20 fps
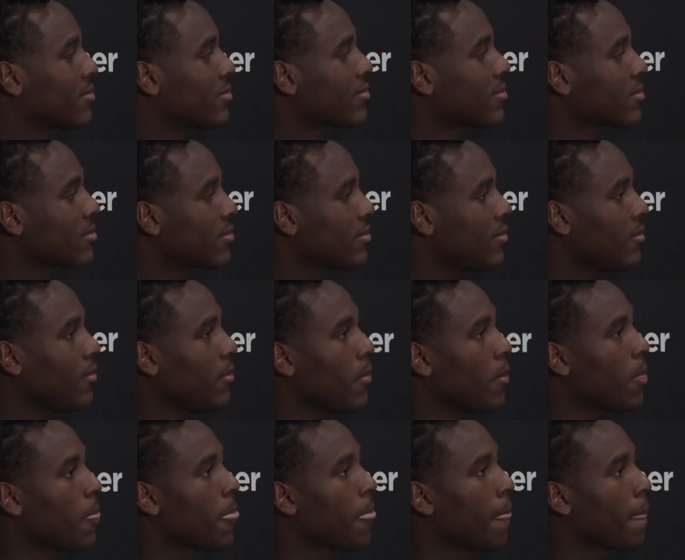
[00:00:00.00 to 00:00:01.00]
You, uh,
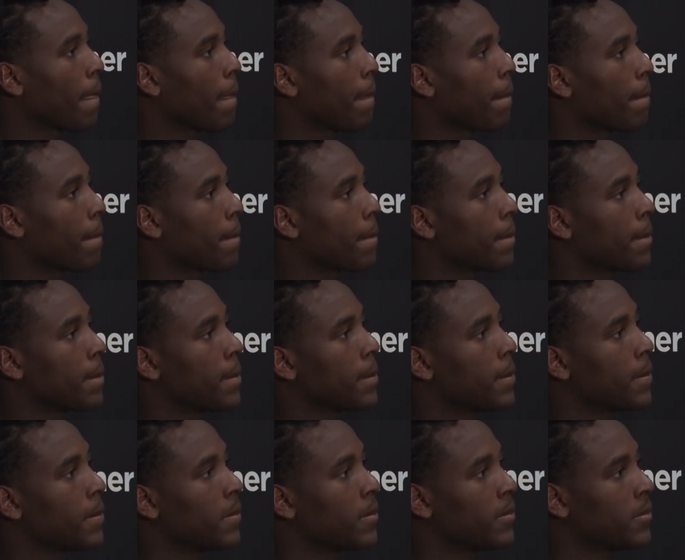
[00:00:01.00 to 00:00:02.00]
you were part of the
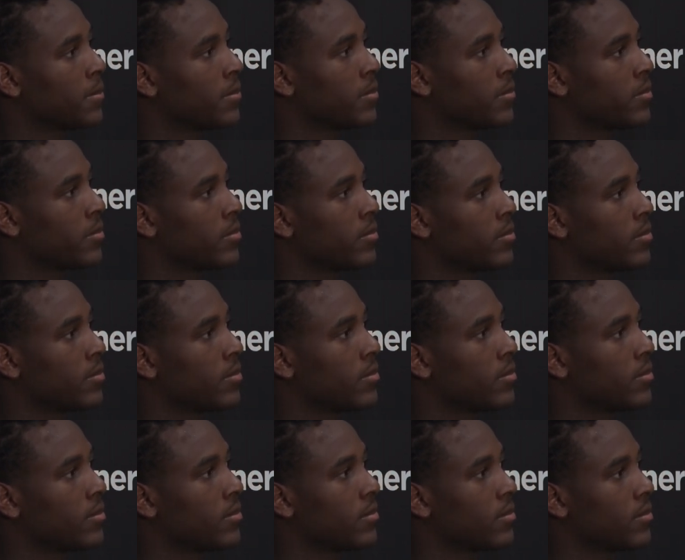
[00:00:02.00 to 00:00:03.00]
like three-day camp that
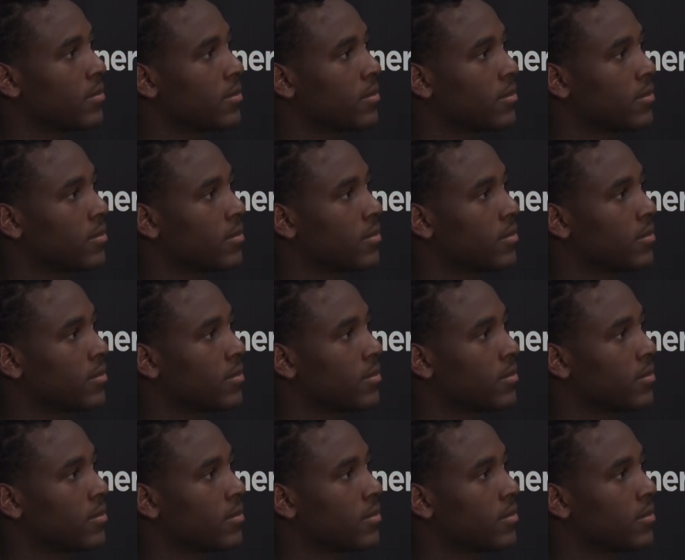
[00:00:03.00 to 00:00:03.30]
Jameis had,